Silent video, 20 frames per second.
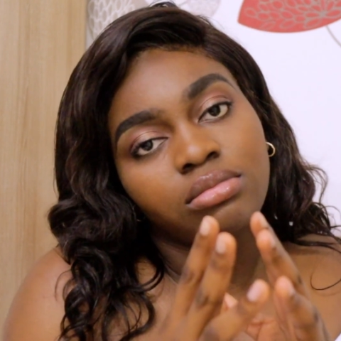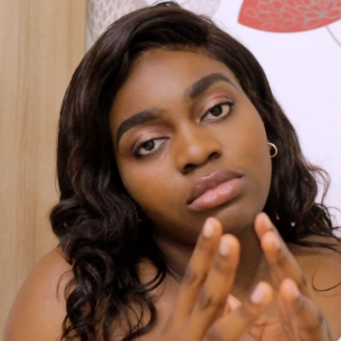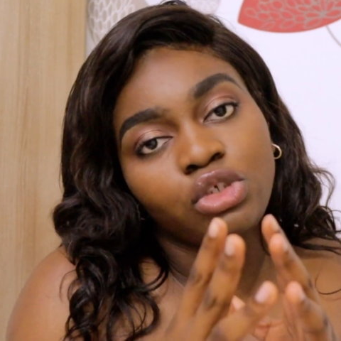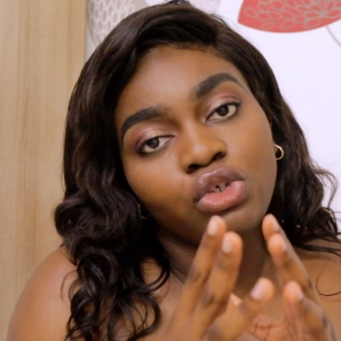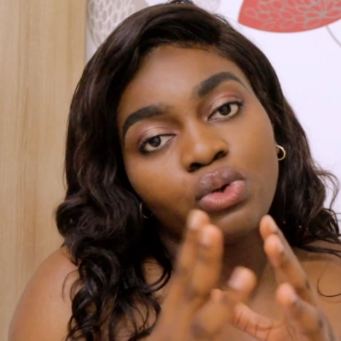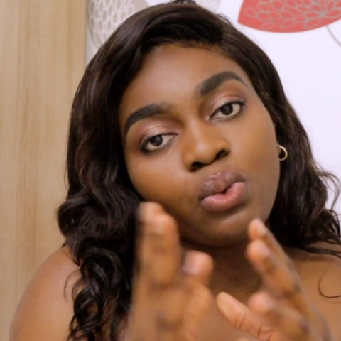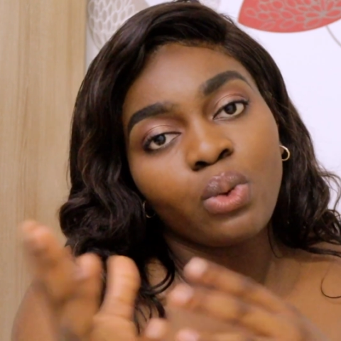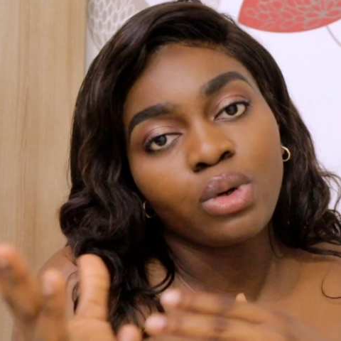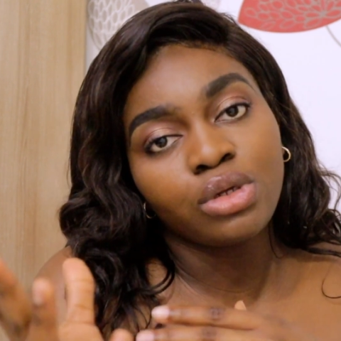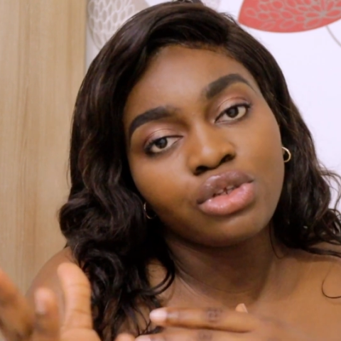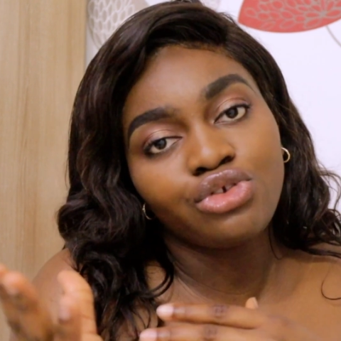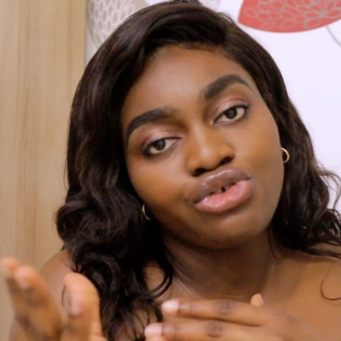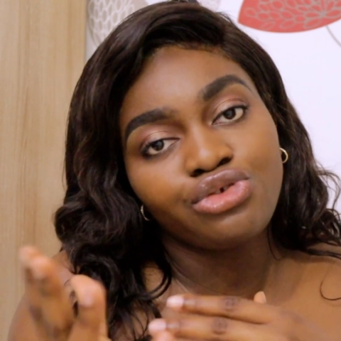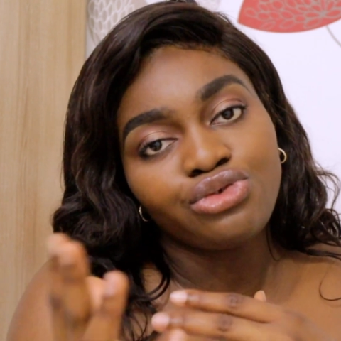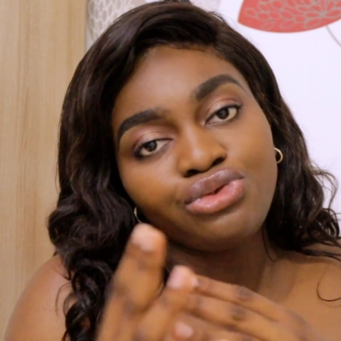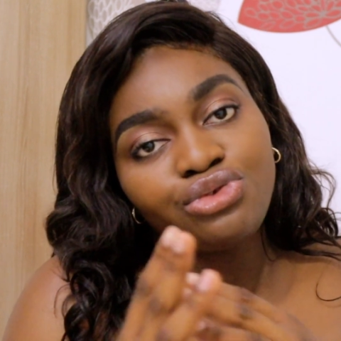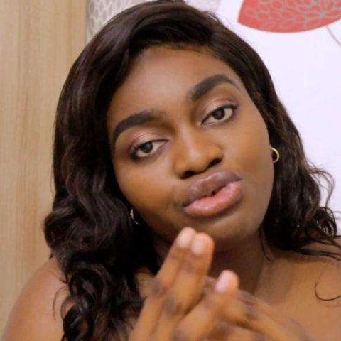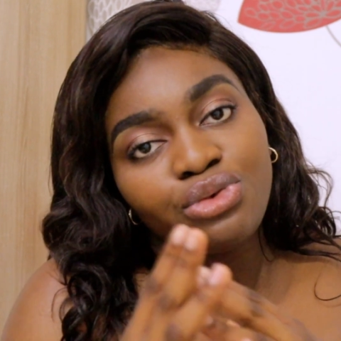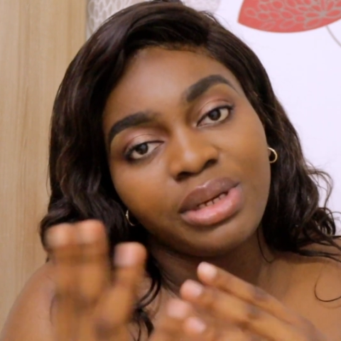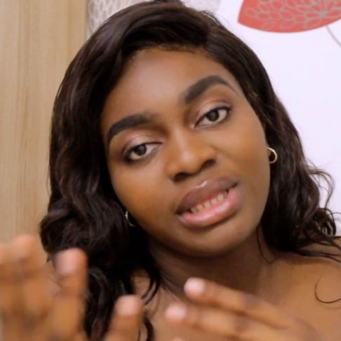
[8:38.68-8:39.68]
you want to
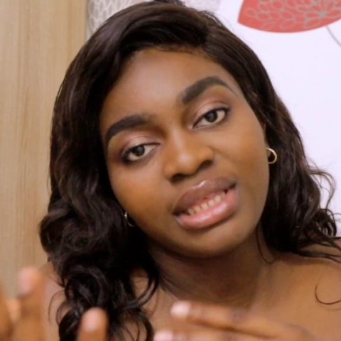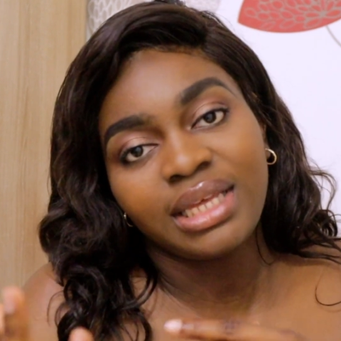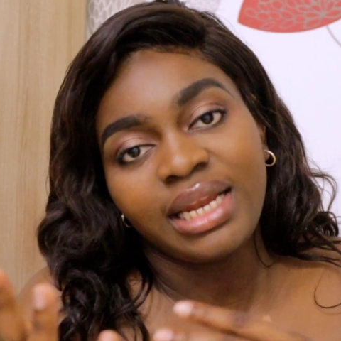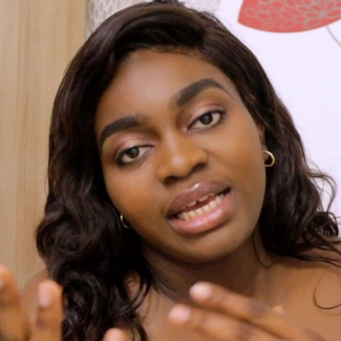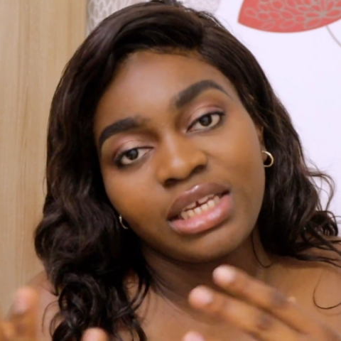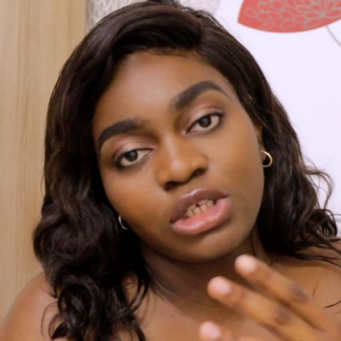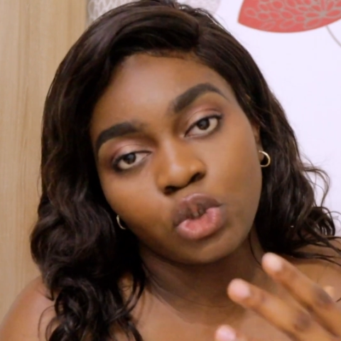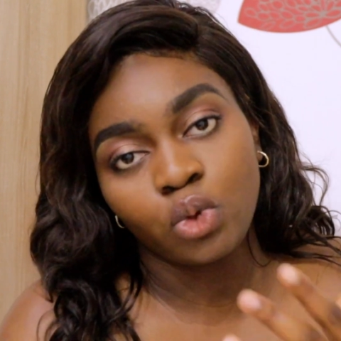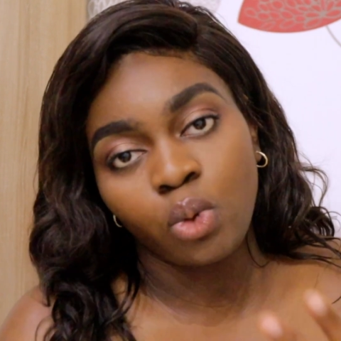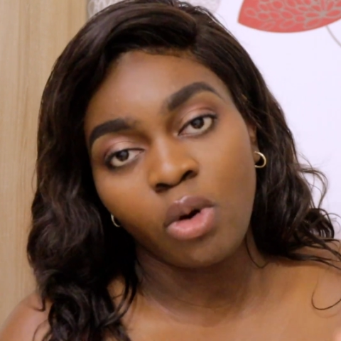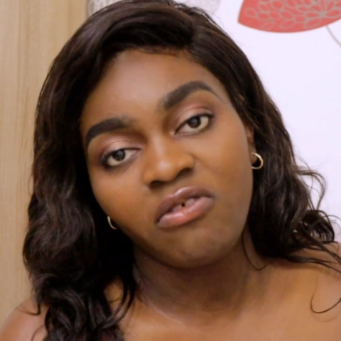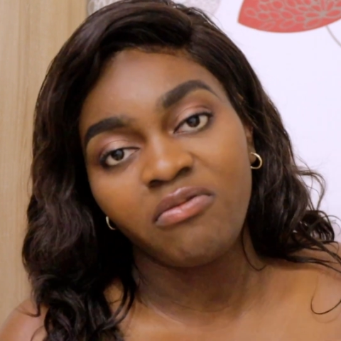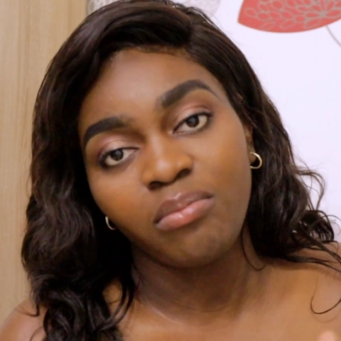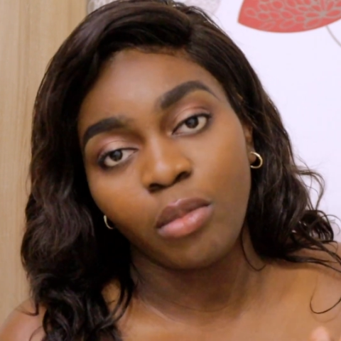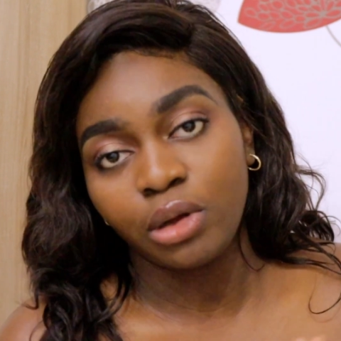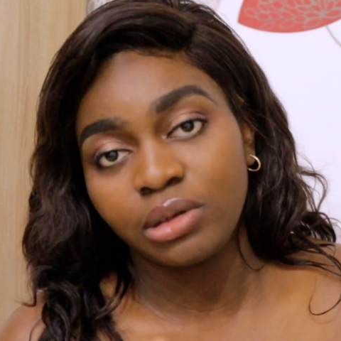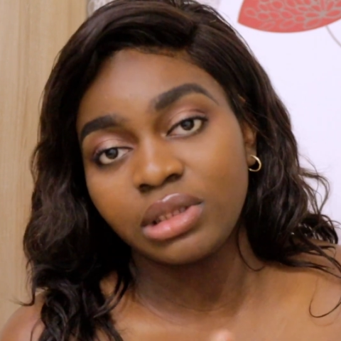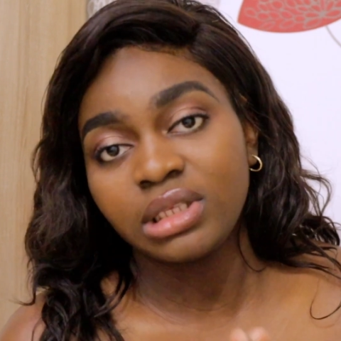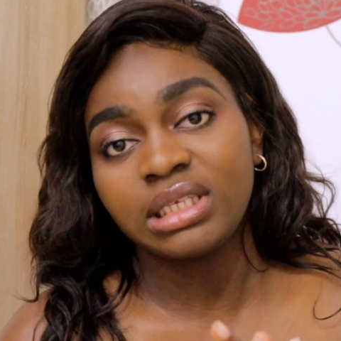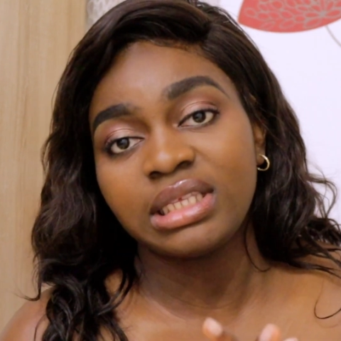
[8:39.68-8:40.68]
do in the next 12
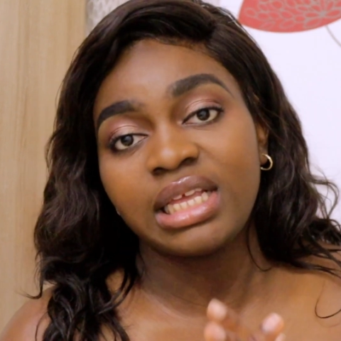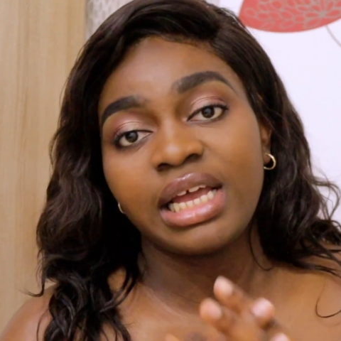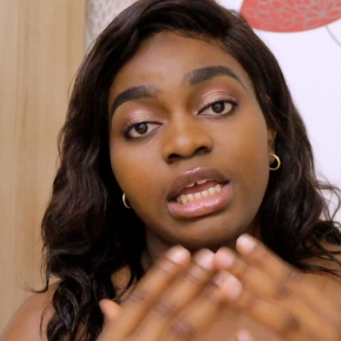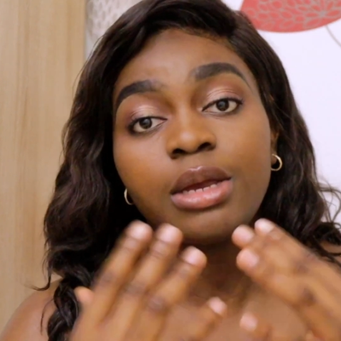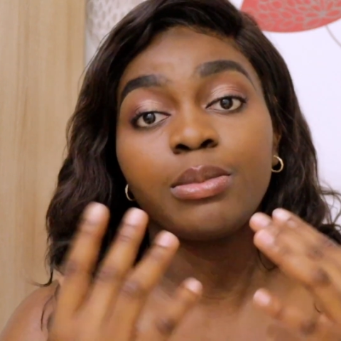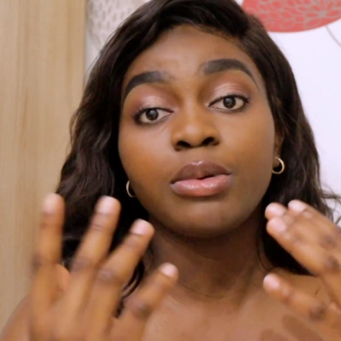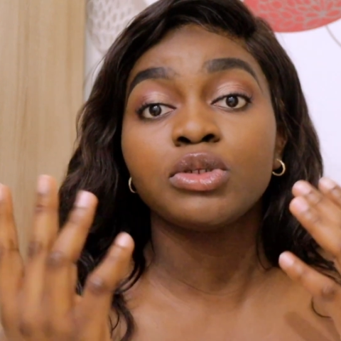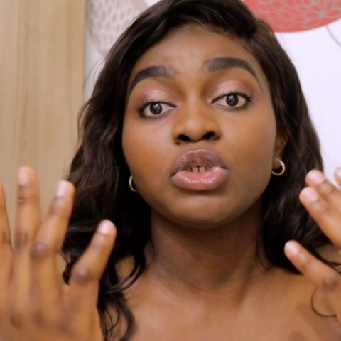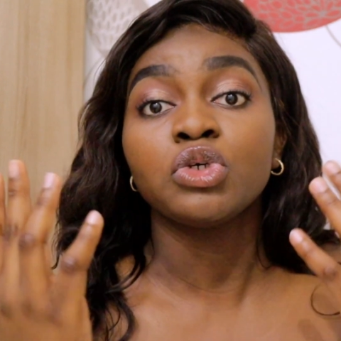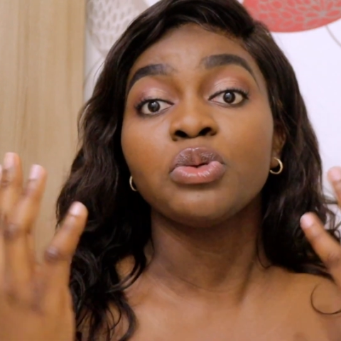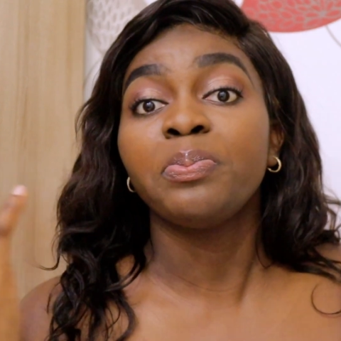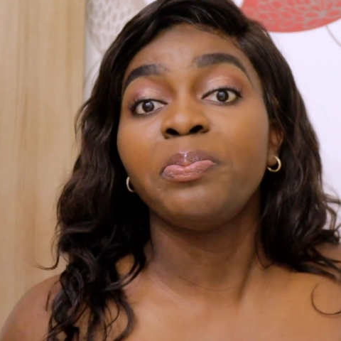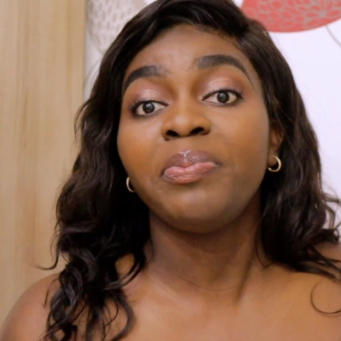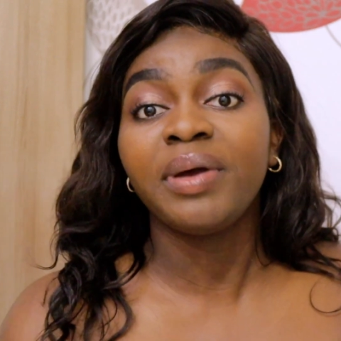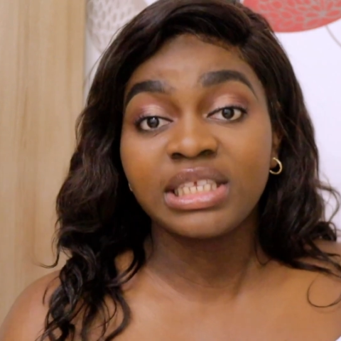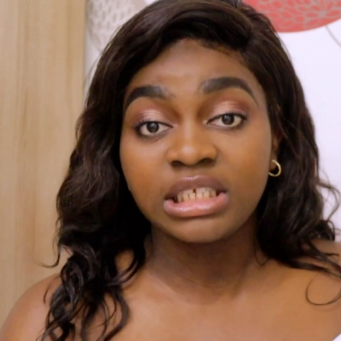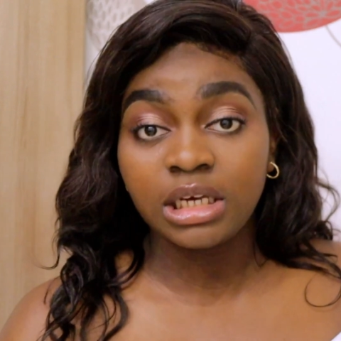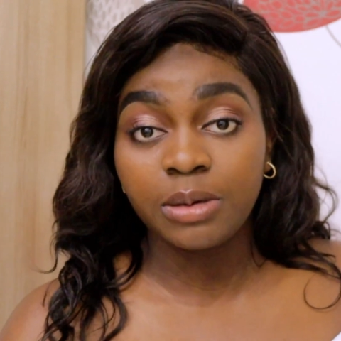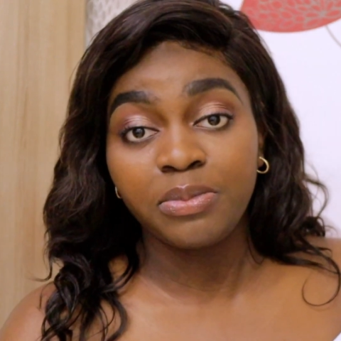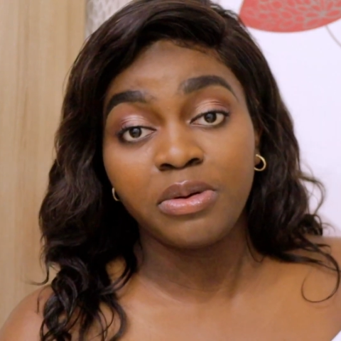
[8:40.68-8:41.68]
months they're able to
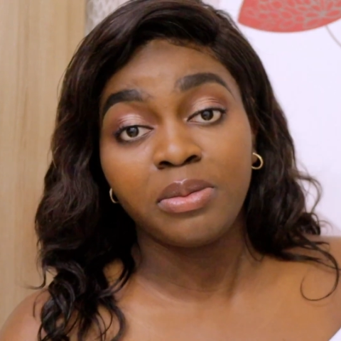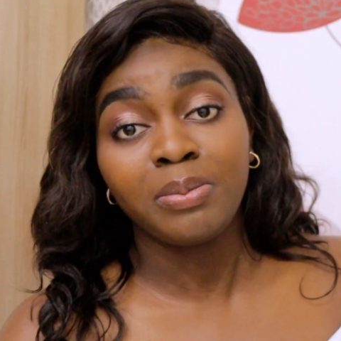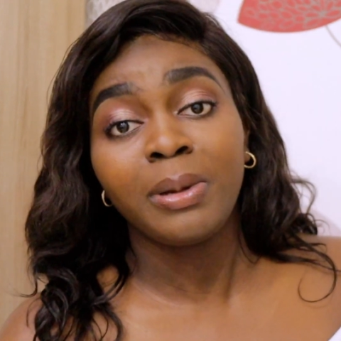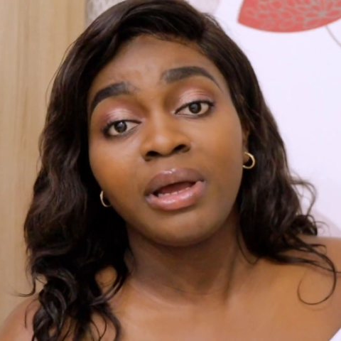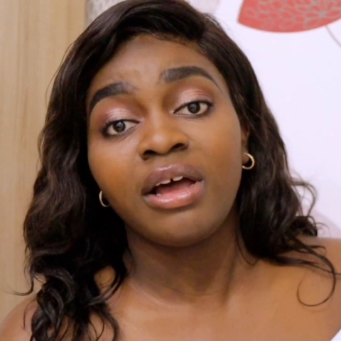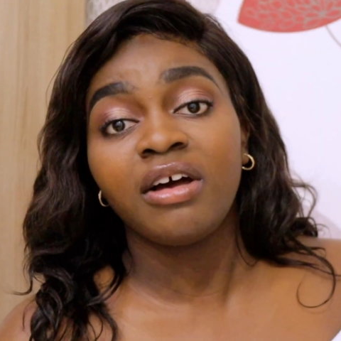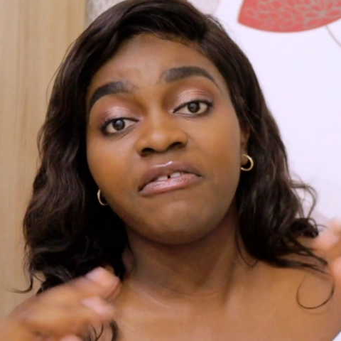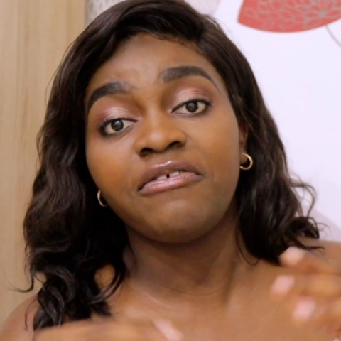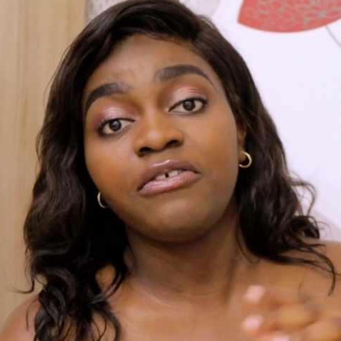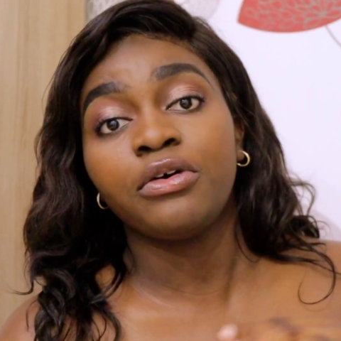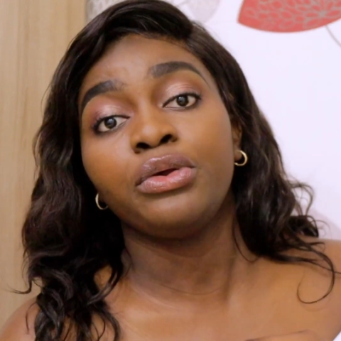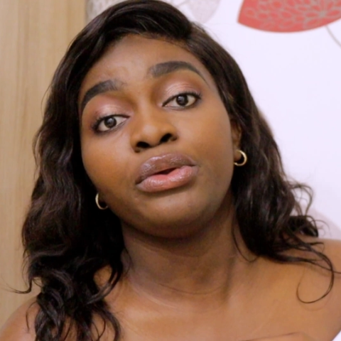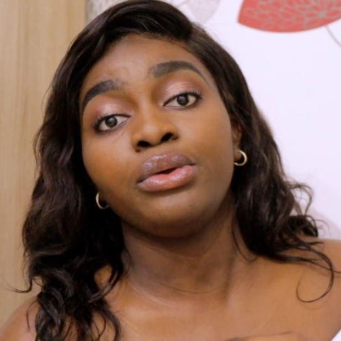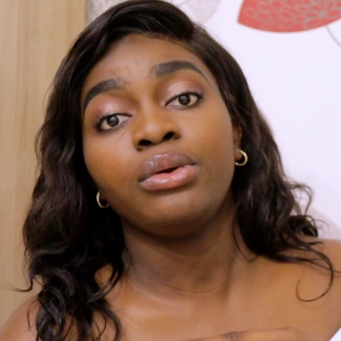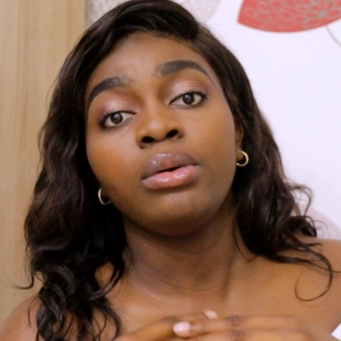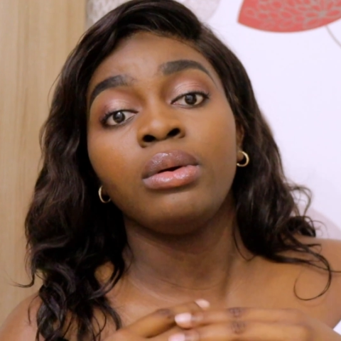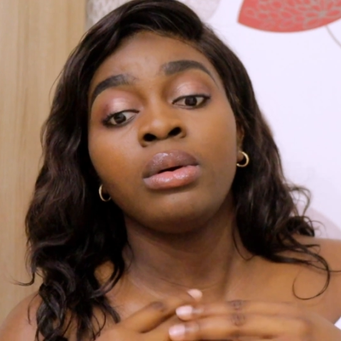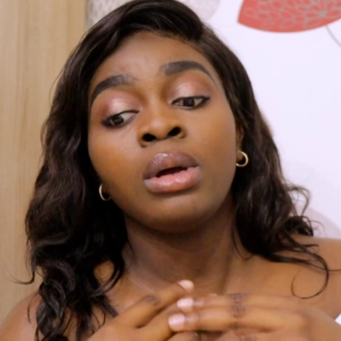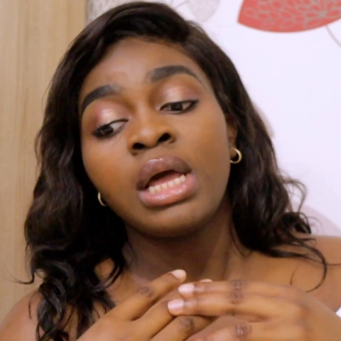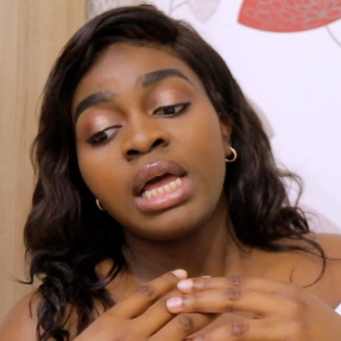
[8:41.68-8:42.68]
better prepare for
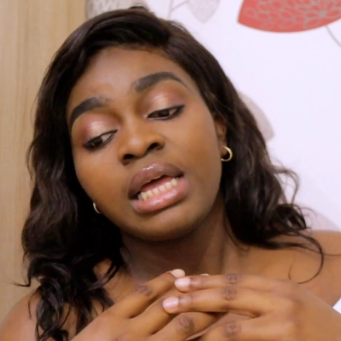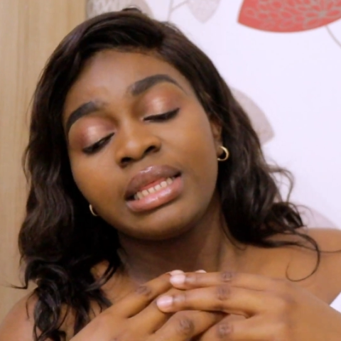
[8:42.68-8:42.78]
you